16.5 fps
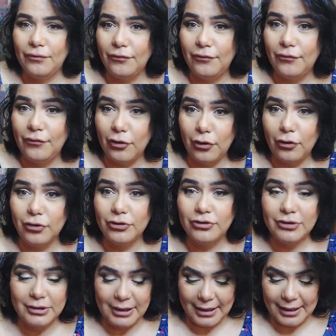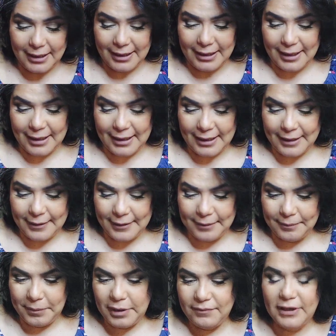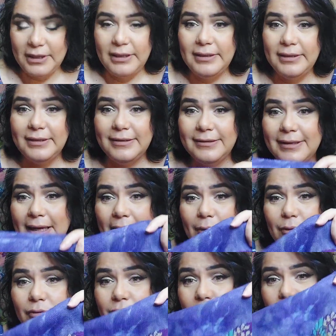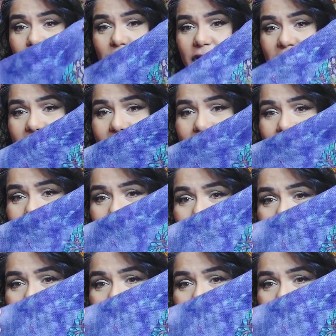floss. Even in this count, which is